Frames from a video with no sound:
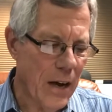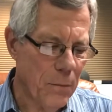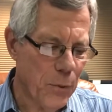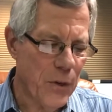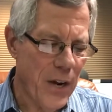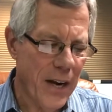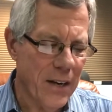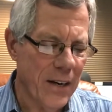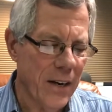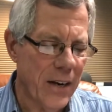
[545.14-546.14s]
uh,
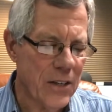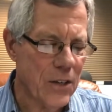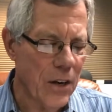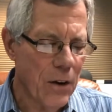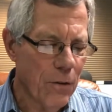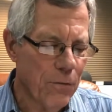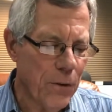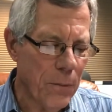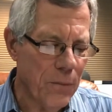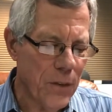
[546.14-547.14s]
protecting us
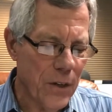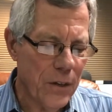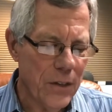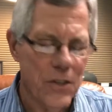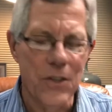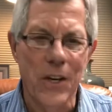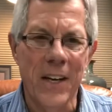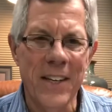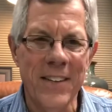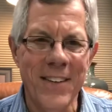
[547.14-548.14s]
from the
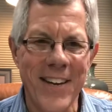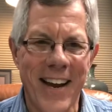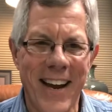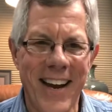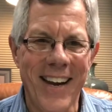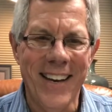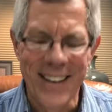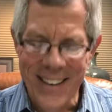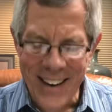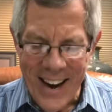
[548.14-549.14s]
sun in the day,
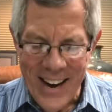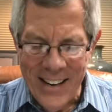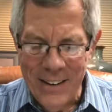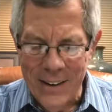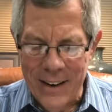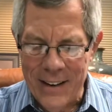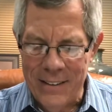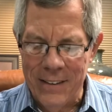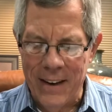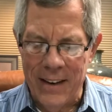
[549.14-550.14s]
and
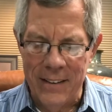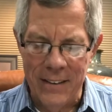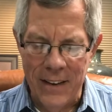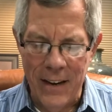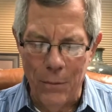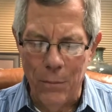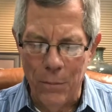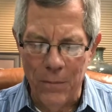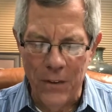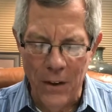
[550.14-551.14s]
and and he
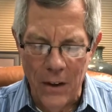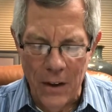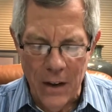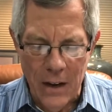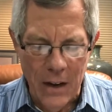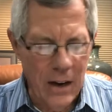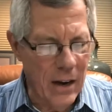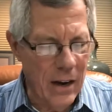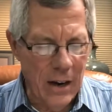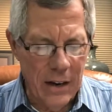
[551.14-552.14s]

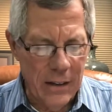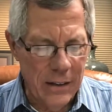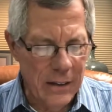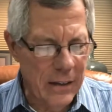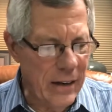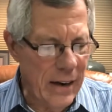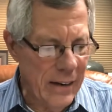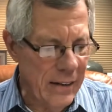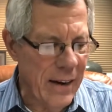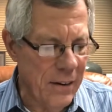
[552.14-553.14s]
uh,
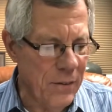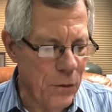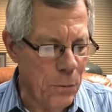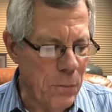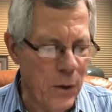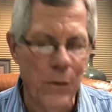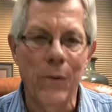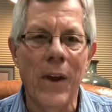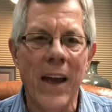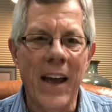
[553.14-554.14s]
and and the
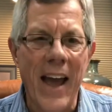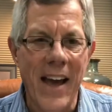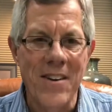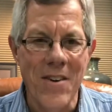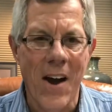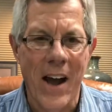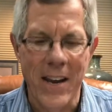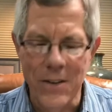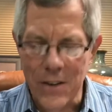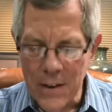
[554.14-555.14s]
moon at
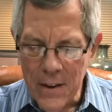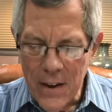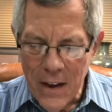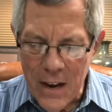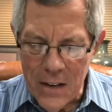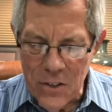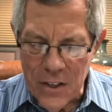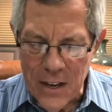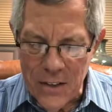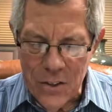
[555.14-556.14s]
night he
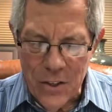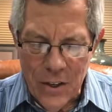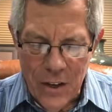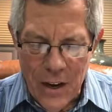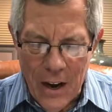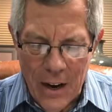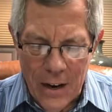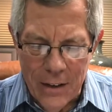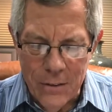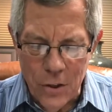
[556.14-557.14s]
says,
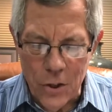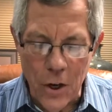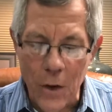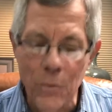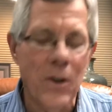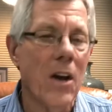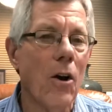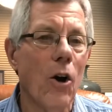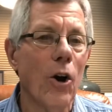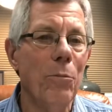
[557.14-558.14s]
uh, The sun will not
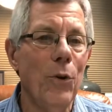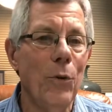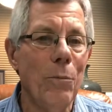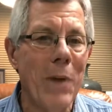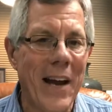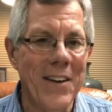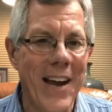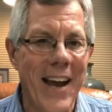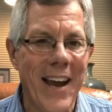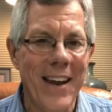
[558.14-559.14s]
harm you by
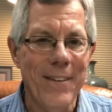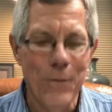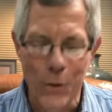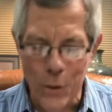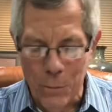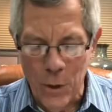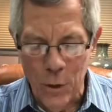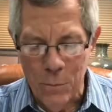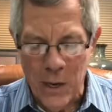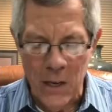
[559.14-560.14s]
day, nor the
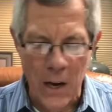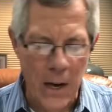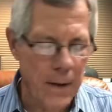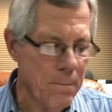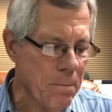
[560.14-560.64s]
moon by night.